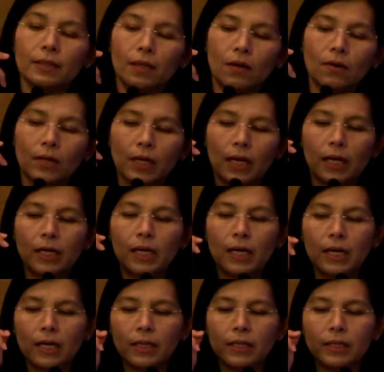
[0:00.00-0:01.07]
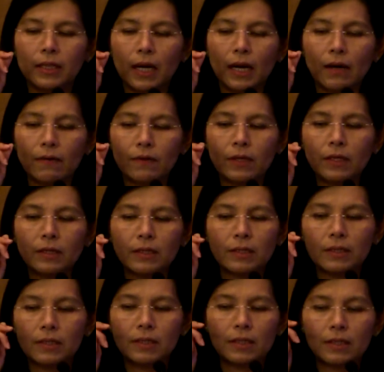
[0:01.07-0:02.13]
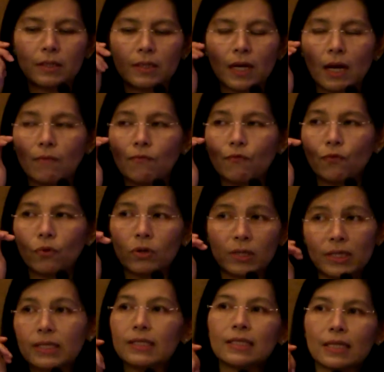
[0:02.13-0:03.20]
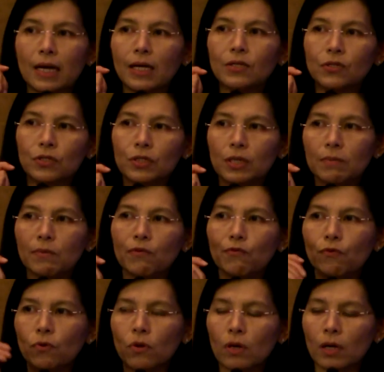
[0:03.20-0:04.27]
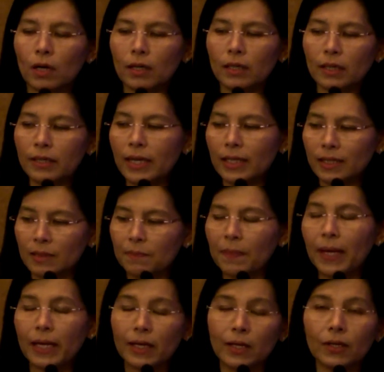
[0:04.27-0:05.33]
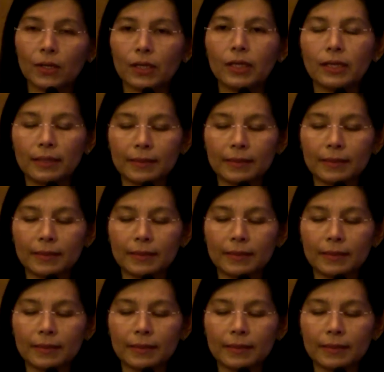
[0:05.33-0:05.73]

Okay, I think this is time for discussion before the next speaker.